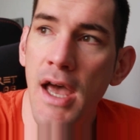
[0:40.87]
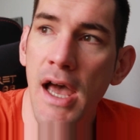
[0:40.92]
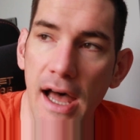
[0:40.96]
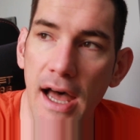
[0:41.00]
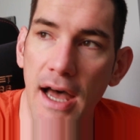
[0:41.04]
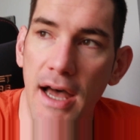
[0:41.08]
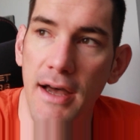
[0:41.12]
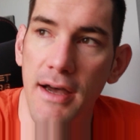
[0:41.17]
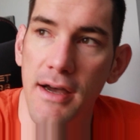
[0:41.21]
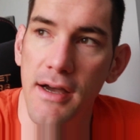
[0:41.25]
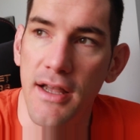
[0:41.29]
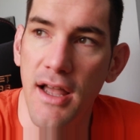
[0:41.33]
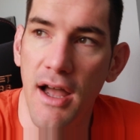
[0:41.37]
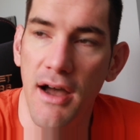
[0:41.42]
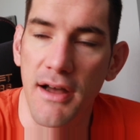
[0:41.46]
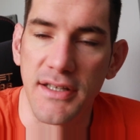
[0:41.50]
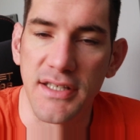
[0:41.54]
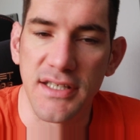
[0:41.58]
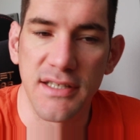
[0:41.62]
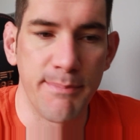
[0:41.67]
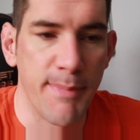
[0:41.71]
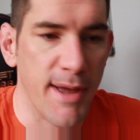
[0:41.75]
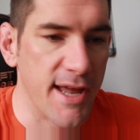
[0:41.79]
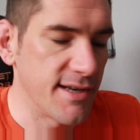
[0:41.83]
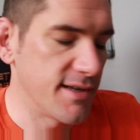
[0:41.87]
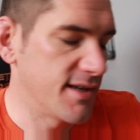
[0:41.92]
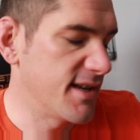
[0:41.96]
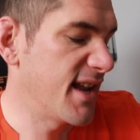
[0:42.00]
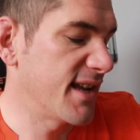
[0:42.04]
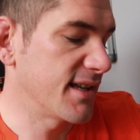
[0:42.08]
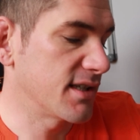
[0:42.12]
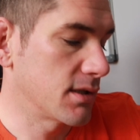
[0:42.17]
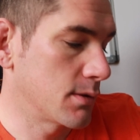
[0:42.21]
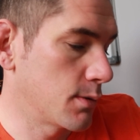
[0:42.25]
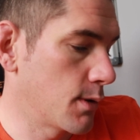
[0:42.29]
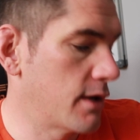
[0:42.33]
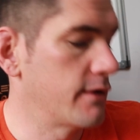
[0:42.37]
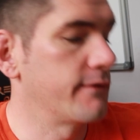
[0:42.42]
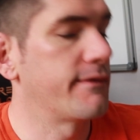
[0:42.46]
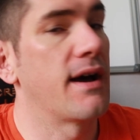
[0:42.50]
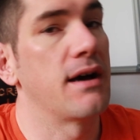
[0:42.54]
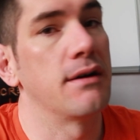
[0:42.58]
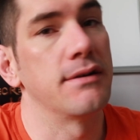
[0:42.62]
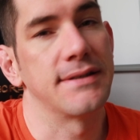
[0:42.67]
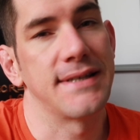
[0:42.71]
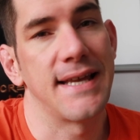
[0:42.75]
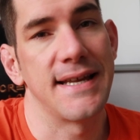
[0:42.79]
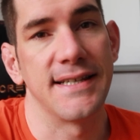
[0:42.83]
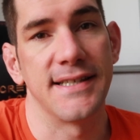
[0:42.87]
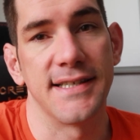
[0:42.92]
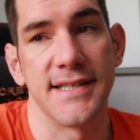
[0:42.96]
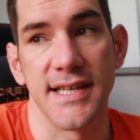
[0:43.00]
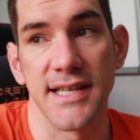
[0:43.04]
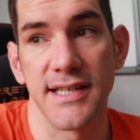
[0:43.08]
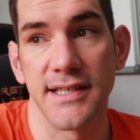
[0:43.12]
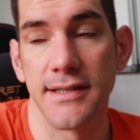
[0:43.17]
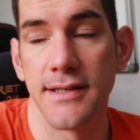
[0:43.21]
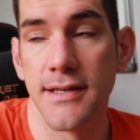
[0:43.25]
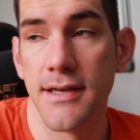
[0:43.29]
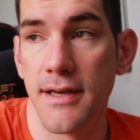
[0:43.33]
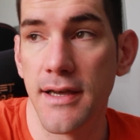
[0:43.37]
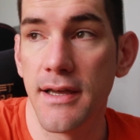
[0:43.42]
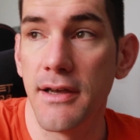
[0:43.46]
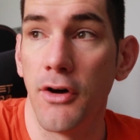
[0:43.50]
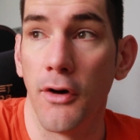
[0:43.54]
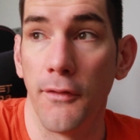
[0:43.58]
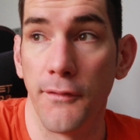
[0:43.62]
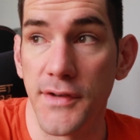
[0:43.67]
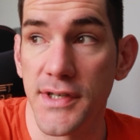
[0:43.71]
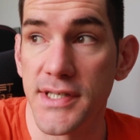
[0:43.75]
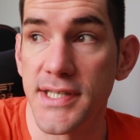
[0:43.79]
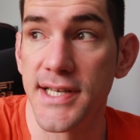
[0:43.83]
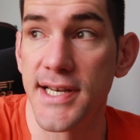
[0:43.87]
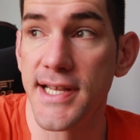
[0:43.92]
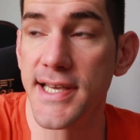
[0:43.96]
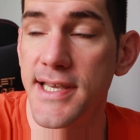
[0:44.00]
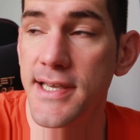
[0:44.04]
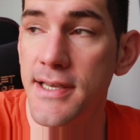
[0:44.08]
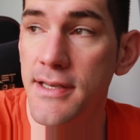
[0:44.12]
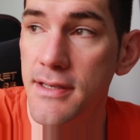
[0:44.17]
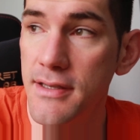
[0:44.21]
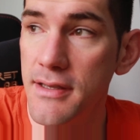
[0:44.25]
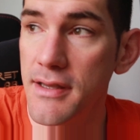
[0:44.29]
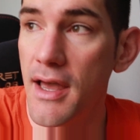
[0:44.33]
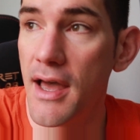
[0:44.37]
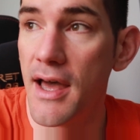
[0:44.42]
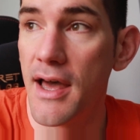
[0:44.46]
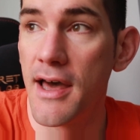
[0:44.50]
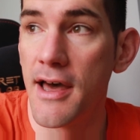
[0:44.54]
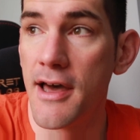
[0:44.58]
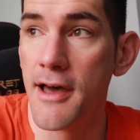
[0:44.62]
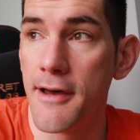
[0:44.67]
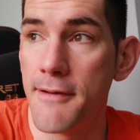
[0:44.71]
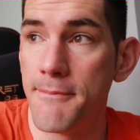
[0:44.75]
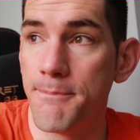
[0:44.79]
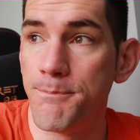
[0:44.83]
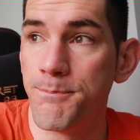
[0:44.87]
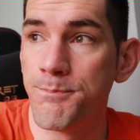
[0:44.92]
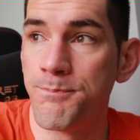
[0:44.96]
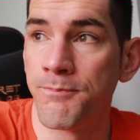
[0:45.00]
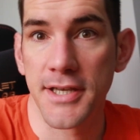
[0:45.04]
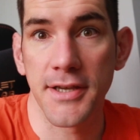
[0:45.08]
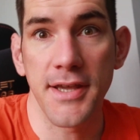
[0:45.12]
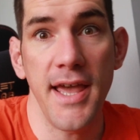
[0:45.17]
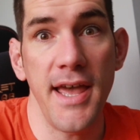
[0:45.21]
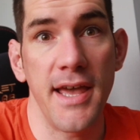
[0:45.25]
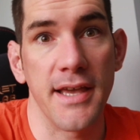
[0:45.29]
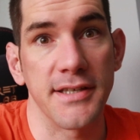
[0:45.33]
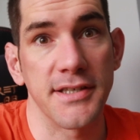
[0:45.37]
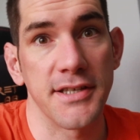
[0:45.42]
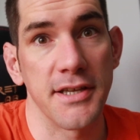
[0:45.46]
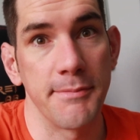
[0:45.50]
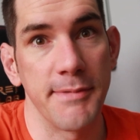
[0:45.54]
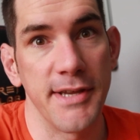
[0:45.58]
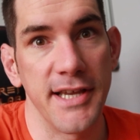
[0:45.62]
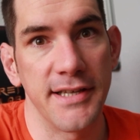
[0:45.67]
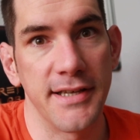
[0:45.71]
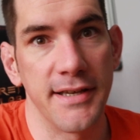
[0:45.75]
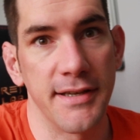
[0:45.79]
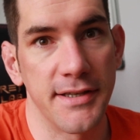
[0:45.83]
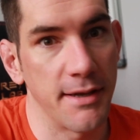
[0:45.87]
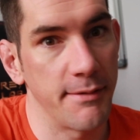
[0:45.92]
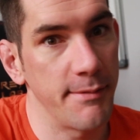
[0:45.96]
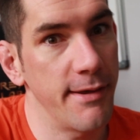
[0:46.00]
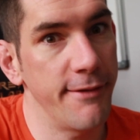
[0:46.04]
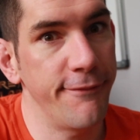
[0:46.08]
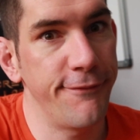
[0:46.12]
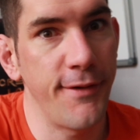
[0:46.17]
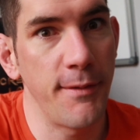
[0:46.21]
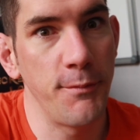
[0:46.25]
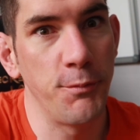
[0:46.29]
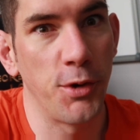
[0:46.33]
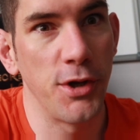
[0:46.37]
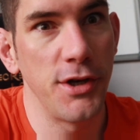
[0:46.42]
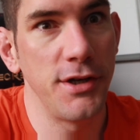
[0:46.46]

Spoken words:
I can't spend the next 12 hours editing, obviously. So, yeah, it's gonna be a fun